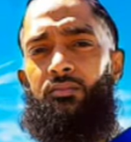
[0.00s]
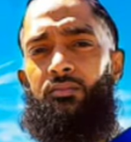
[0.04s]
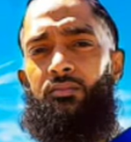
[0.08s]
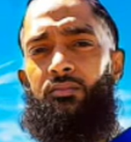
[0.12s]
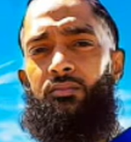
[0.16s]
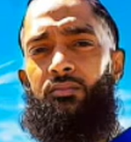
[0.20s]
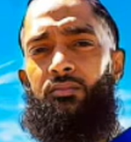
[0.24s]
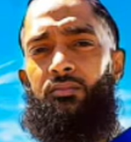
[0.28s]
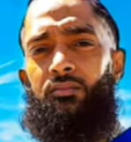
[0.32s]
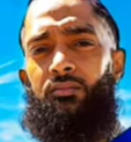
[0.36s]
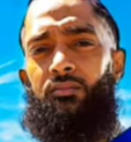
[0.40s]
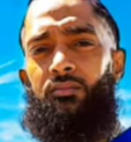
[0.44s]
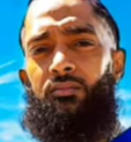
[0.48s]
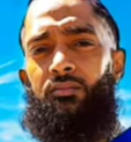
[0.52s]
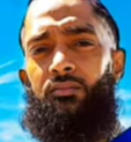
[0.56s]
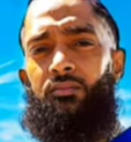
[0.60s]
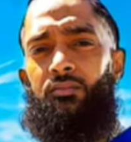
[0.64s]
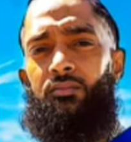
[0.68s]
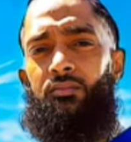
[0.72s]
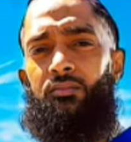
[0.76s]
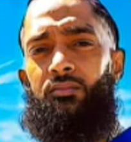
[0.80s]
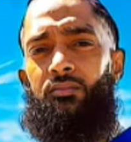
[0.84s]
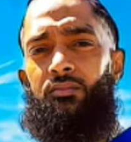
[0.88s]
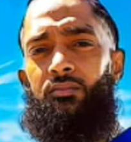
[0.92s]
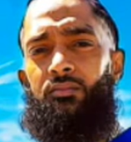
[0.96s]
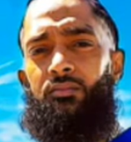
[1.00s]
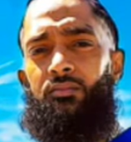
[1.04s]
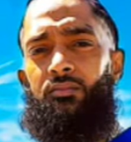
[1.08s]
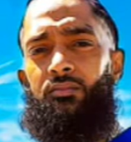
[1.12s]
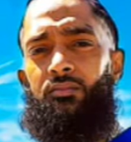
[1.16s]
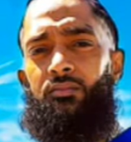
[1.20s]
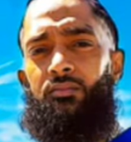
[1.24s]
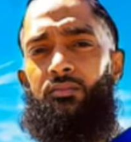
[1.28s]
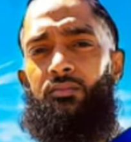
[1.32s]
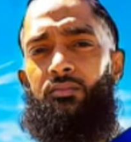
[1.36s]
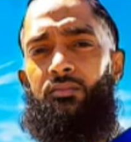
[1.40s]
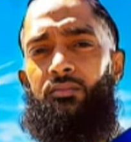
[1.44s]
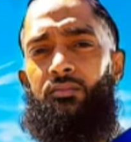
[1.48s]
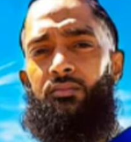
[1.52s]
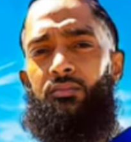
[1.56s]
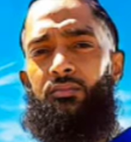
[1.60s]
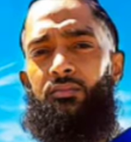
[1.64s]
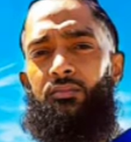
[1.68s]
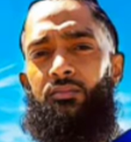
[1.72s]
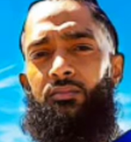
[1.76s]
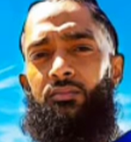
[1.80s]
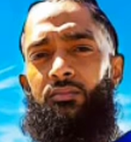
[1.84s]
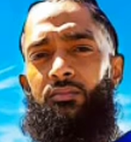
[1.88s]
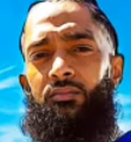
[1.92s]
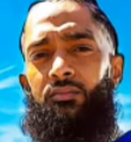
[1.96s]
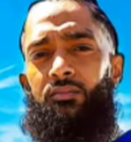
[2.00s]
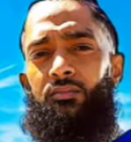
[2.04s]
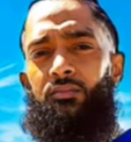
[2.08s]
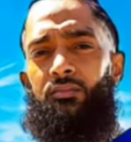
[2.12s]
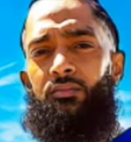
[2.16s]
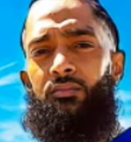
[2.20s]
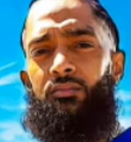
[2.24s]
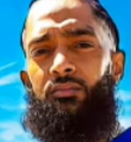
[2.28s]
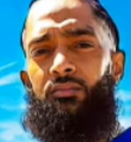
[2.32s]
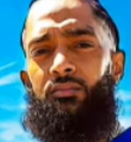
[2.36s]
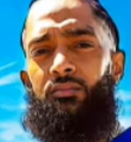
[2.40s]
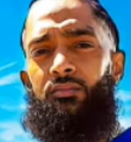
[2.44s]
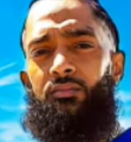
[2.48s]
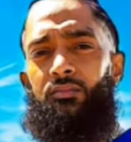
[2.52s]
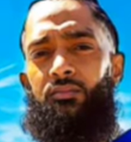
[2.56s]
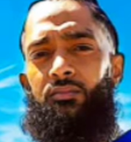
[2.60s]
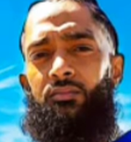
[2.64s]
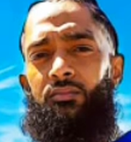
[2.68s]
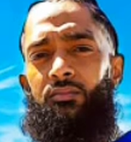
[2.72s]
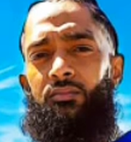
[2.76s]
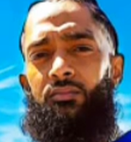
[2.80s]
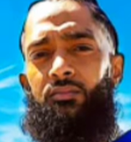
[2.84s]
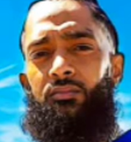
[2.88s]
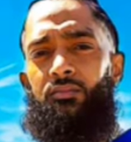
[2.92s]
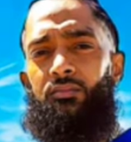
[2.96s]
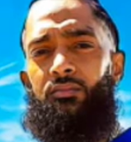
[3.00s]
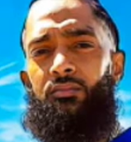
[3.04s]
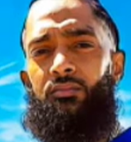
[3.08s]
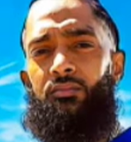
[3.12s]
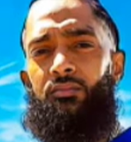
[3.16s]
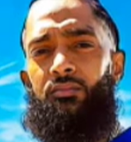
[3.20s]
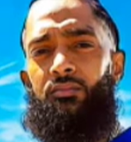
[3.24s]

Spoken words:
Nobody speaks.